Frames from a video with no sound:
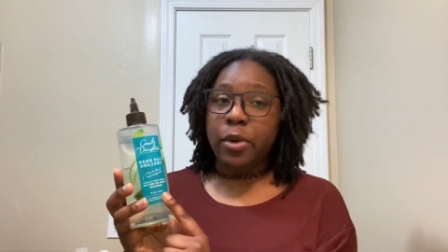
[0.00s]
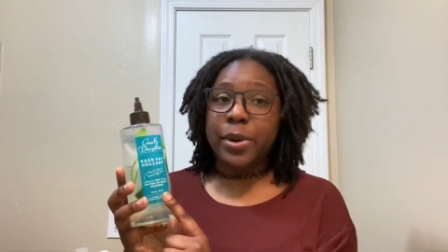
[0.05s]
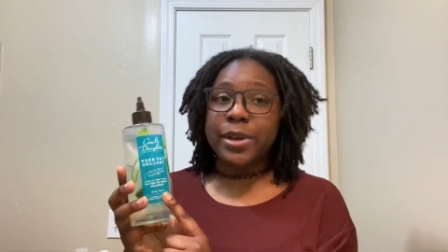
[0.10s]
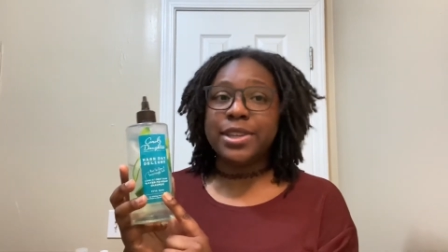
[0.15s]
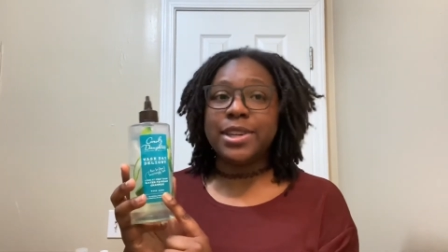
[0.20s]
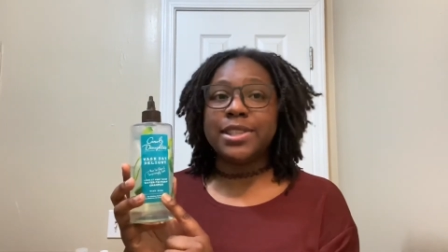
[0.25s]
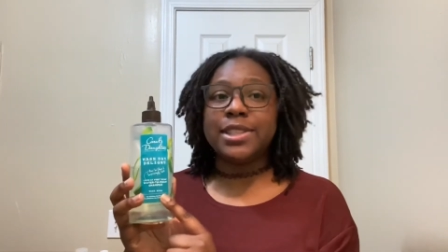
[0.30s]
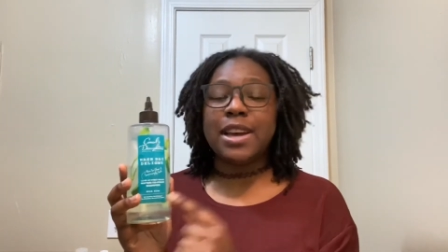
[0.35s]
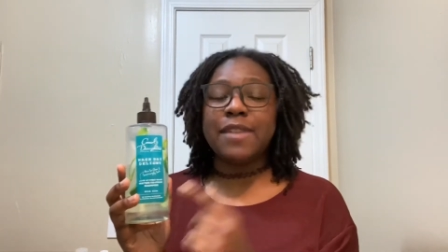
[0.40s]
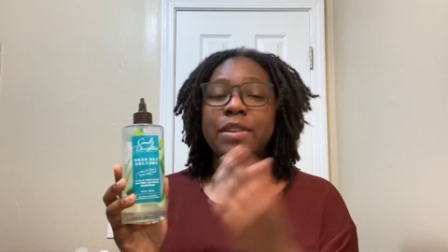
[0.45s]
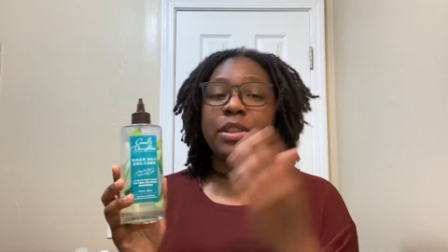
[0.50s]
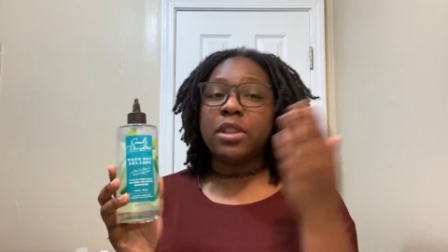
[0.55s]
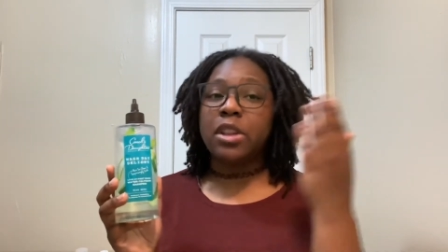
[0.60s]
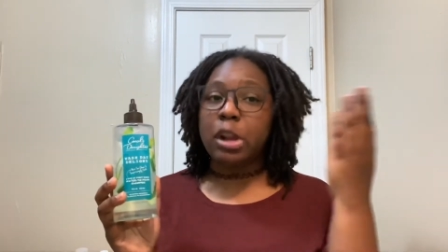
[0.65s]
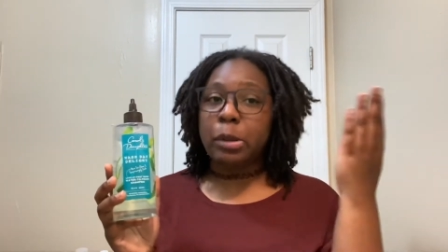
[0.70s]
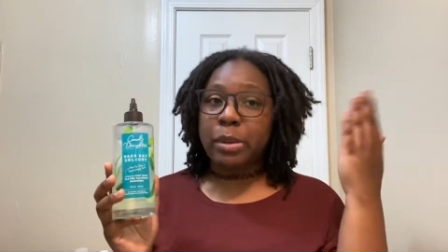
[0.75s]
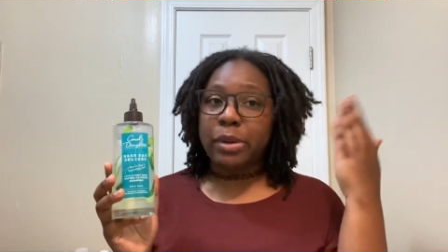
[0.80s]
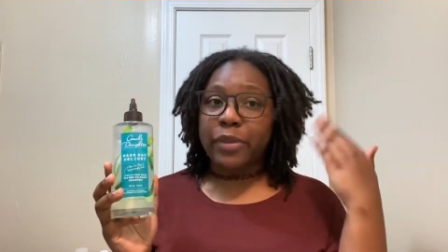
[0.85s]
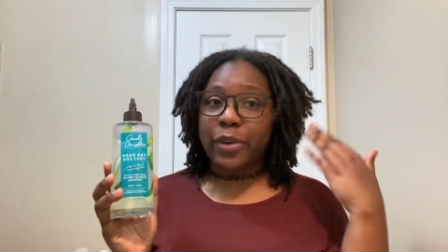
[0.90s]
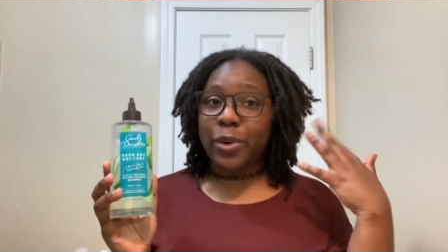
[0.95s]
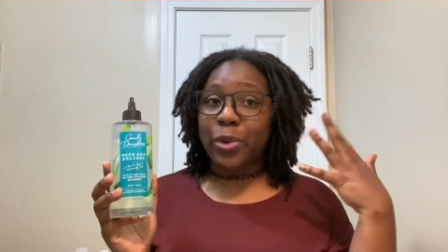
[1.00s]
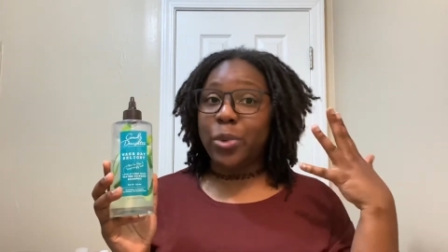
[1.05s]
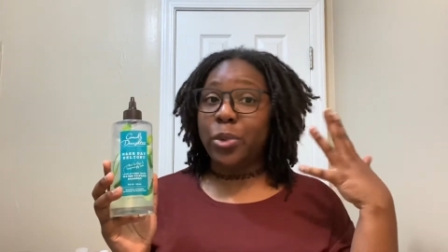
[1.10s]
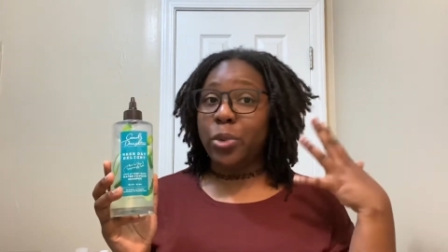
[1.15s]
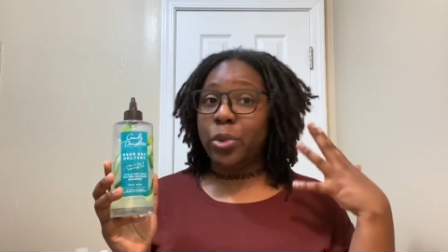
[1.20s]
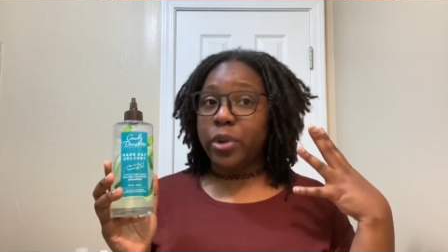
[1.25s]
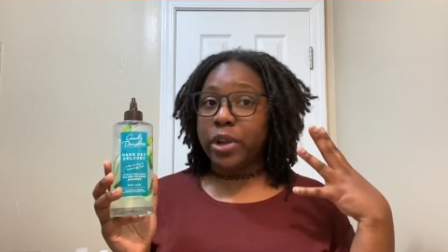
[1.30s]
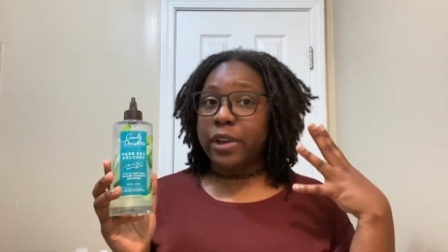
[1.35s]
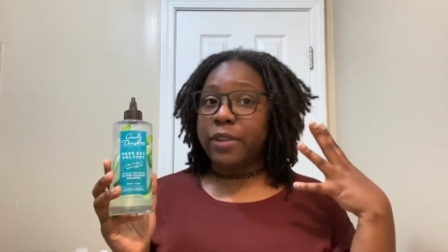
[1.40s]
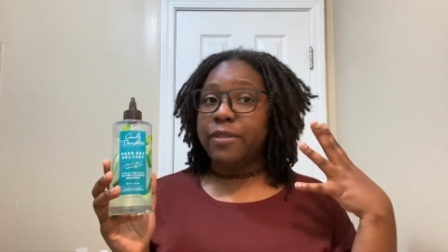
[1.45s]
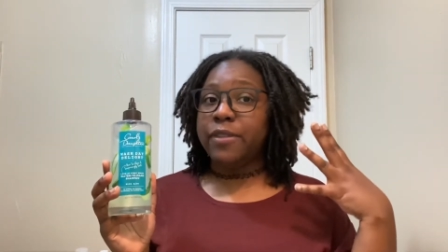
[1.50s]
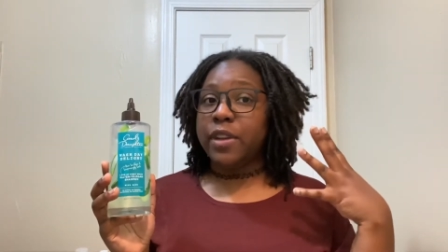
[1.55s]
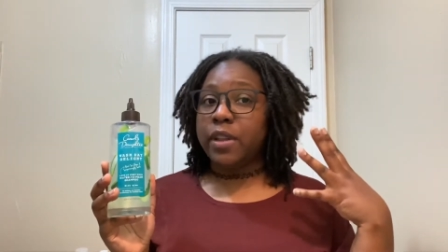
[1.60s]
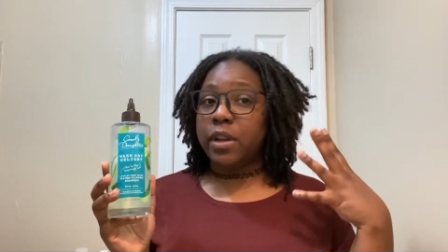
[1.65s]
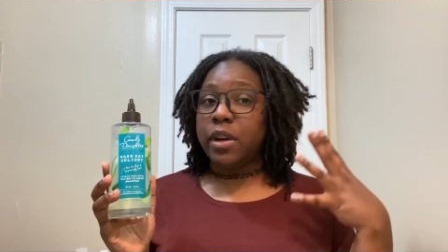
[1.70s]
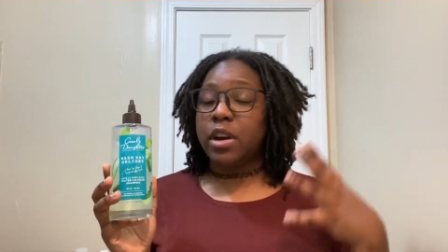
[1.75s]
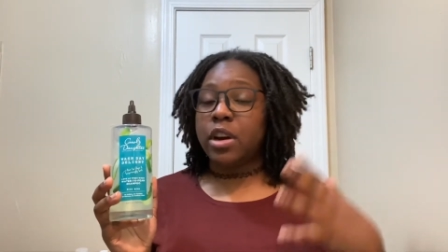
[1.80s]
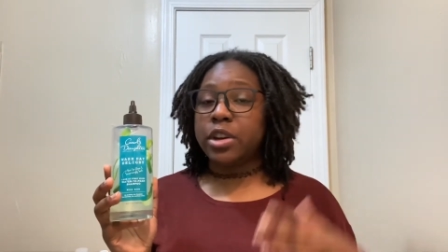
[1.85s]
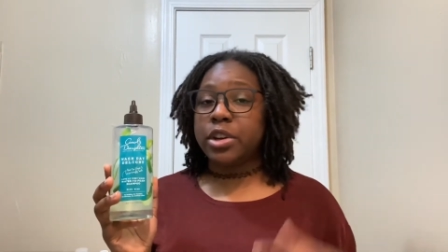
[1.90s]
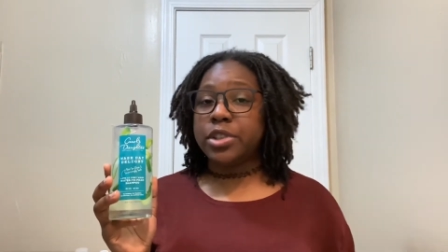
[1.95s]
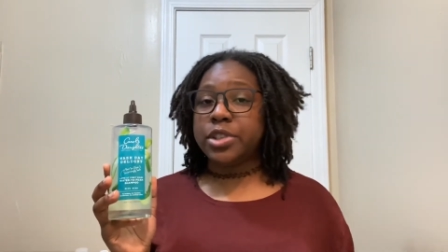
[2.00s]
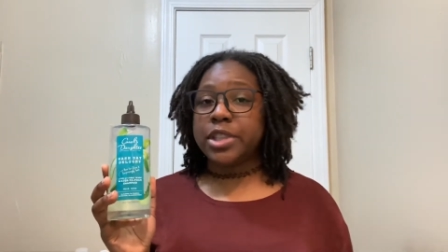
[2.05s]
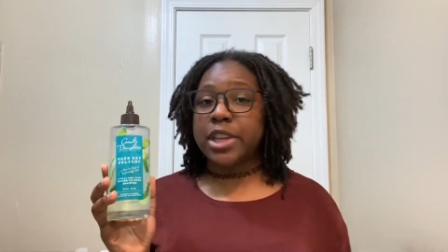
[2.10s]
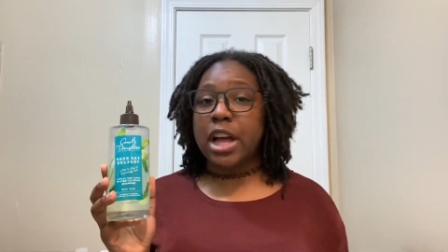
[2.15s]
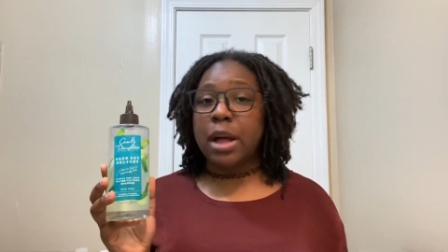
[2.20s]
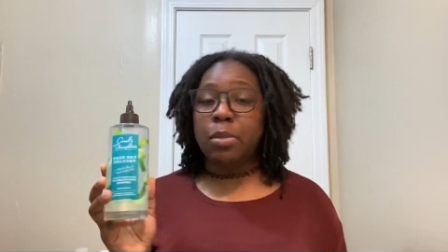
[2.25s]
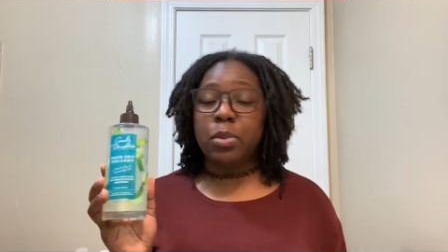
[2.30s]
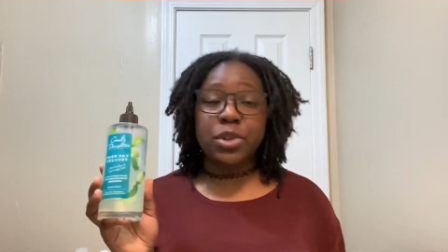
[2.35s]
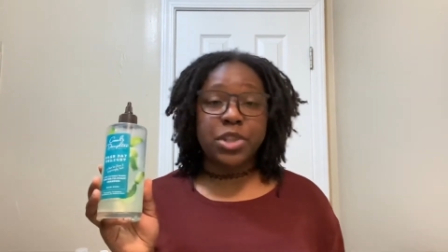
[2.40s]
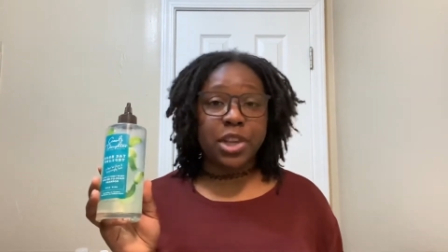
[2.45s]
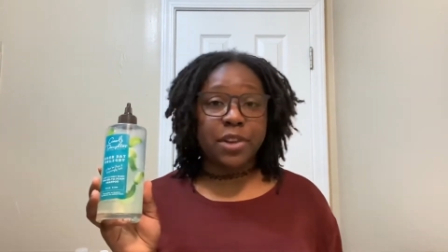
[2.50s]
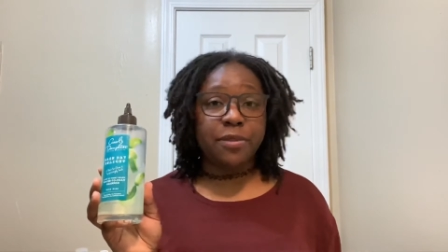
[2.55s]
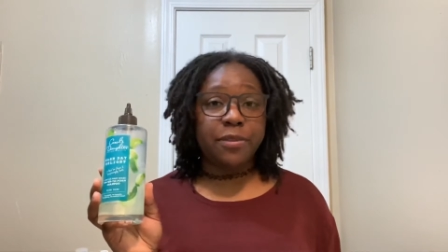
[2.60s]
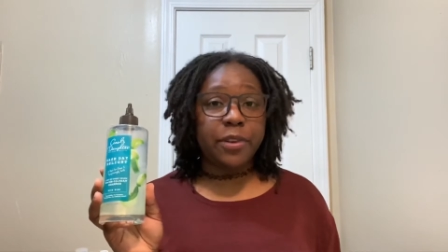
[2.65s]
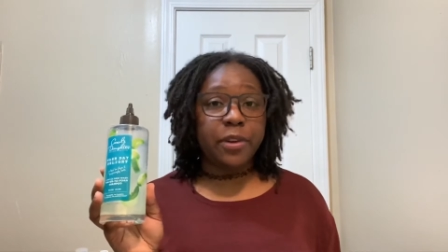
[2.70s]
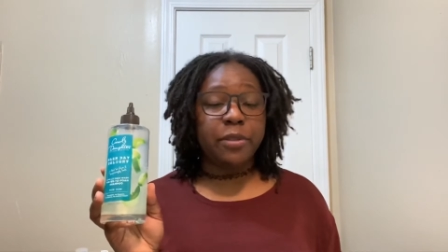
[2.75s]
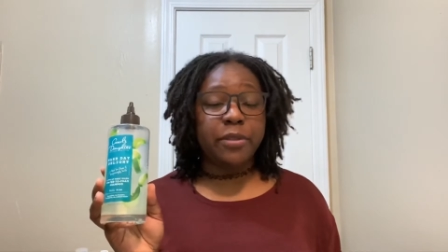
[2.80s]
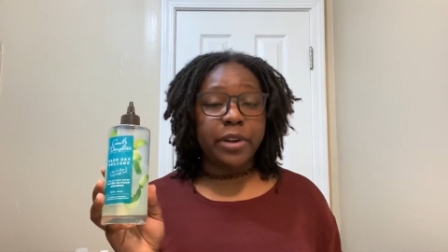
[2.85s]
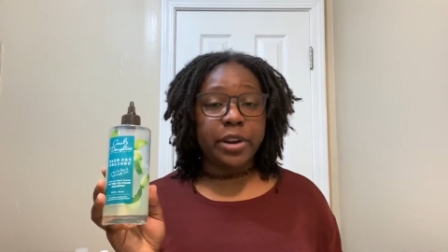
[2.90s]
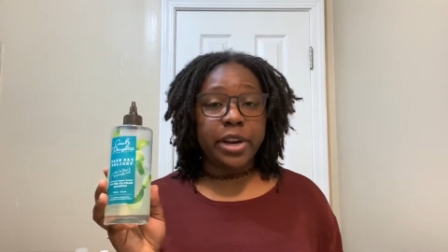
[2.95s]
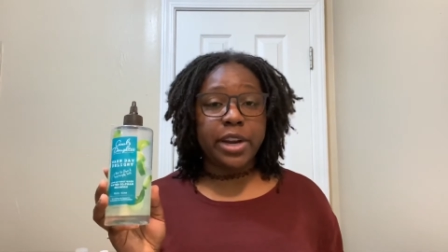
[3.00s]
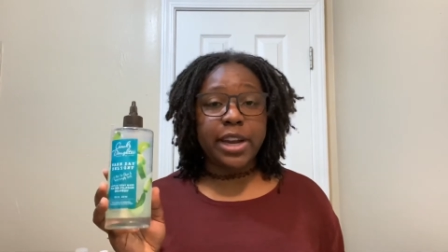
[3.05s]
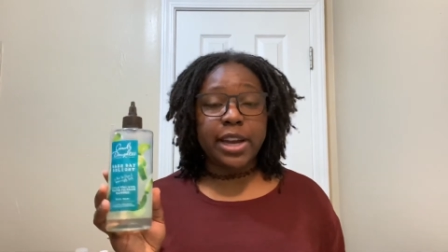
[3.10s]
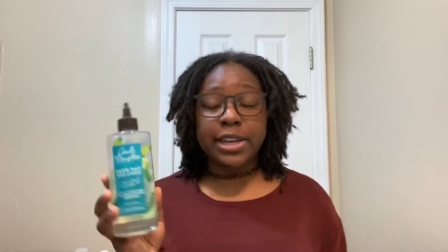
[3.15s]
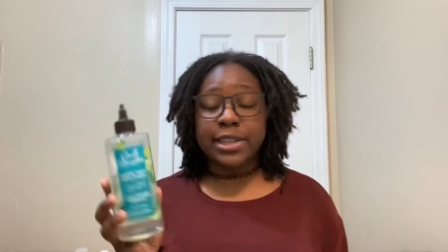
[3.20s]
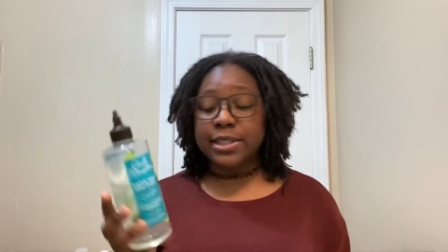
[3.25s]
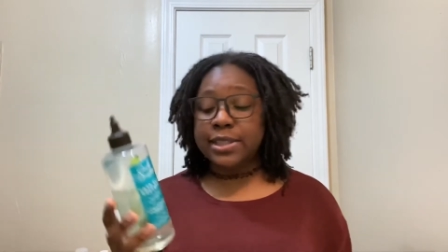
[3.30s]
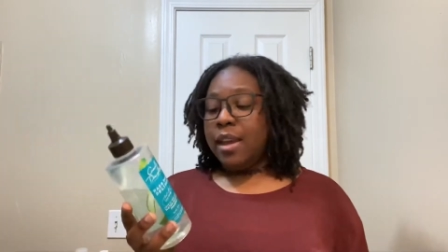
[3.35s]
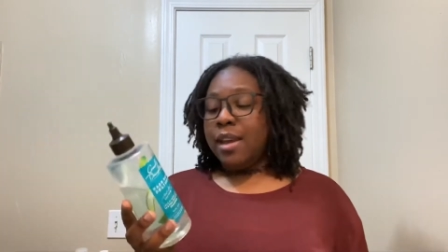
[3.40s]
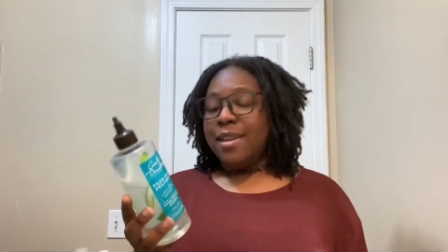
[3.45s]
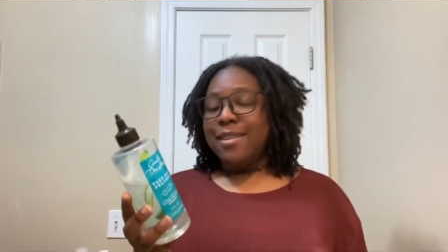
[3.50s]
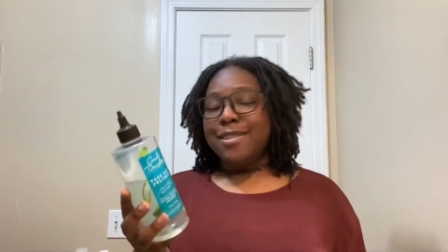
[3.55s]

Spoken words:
it does have a little bit of a cooling feeling on your scalp, which can feel very nice.